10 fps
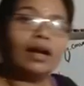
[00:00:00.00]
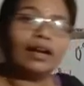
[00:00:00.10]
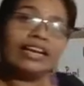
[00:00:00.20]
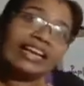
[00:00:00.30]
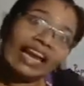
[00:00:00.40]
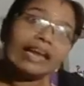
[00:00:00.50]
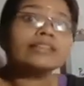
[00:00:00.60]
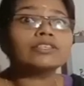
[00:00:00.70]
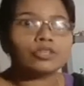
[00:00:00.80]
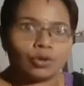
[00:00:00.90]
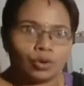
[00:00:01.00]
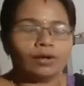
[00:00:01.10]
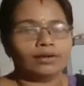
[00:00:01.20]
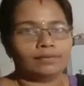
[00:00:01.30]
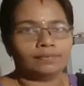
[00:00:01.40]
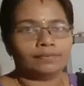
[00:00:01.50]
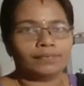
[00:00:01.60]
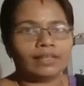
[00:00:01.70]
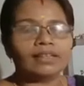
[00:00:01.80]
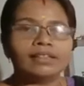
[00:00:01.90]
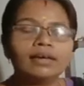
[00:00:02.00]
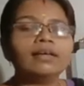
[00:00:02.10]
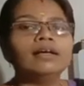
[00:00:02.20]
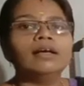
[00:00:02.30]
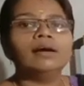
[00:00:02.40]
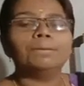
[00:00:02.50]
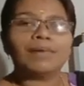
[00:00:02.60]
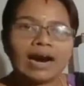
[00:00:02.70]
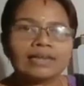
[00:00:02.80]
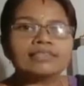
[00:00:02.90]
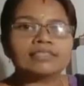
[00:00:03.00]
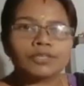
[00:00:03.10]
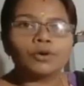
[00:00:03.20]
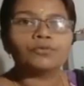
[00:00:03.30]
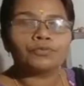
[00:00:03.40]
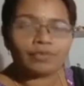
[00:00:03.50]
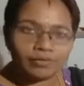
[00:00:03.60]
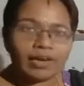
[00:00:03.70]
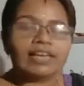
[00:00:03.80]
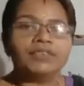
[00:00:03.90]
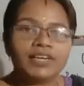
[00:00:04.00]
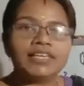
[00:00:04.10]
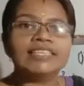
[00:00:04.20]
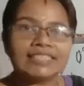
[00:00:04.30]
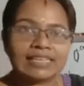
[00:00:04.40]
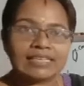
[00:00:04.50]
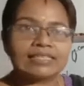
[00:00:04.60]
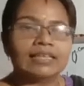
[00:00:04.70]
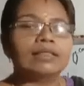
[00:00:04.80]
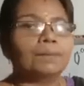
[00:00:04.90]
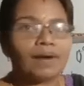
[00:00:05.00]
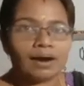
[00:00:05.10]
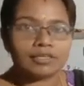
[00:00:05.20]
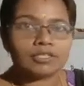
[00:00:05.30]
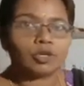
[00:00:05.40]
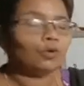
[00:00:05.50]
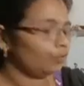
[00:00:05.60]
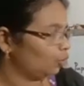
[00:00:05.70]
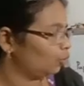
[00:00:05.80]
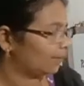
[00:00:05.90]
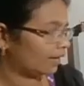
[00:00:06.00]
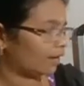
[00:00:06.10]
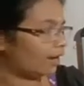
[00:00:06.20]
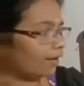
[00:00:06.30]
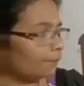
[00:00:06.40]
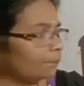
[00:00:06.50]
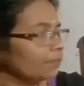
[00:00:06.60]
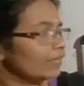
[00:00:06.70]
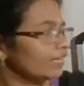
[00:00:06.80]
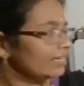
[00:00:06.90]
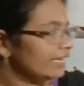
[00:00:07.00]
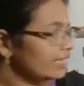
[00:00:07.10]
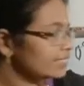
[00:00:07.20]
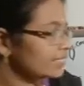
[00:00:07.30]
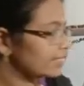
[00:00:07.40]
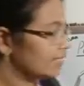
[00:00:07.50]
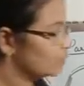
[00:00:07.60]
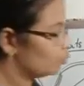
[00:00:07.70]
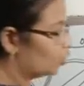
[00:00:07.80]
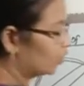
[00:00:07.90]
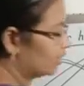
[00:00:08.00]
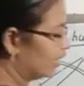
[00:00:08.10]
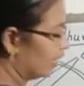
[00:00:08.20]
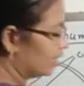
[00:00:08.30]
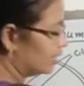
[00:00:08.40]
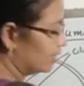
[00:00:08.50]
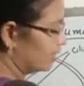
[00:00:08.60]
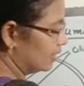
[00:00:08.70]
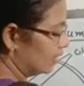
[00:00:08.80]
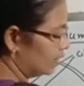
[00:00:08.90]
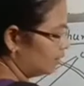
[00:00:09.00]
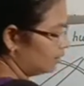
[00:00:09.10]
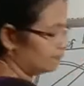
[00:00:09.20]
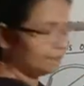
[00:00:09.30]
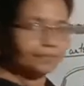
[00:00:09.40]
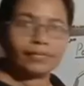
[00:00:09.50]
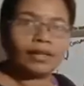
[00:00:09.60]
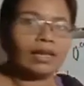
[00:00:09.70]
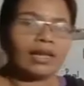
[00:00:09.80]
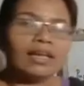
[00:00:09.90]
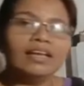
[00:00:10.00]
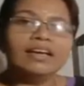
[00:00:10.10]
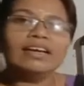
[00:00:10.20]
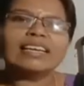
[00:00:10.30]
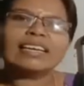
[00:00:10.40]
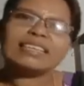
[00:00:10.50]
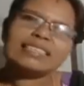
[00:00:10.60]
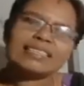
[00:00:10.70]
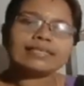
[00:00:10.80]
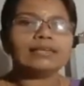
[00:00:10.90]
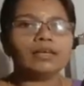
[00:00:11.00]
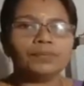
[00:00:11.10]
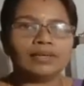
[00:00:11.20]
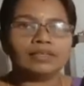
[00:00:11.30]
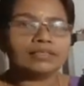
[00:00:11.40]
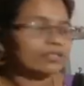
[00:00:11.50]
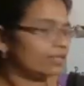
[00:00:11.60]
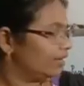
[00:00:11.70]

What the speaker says: great role in the parts of, while we are discussing the parts of human eye. Next is what? The retina. Okay, retina means